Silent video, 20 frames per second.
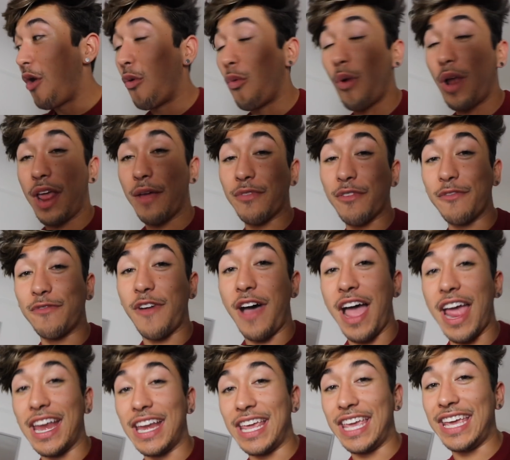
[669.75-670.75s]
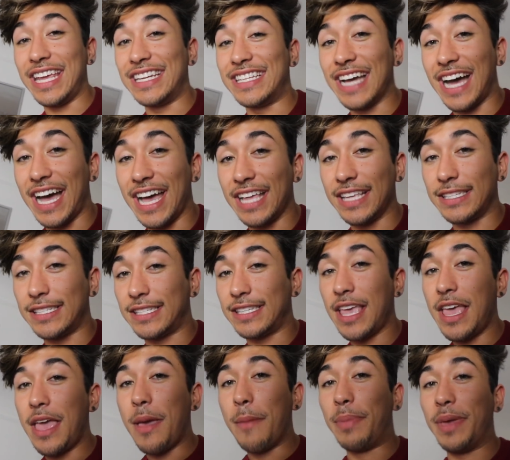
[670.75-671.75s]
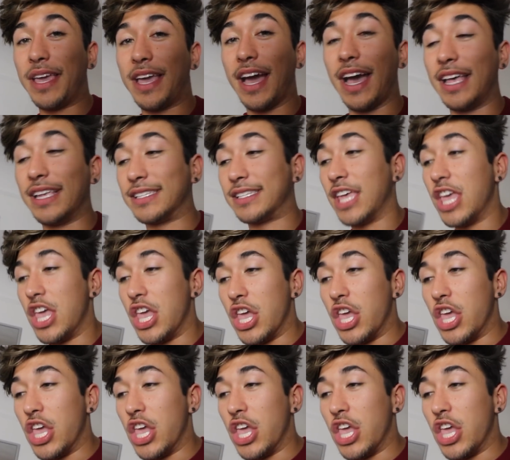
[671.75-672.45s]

whatever Vine he does because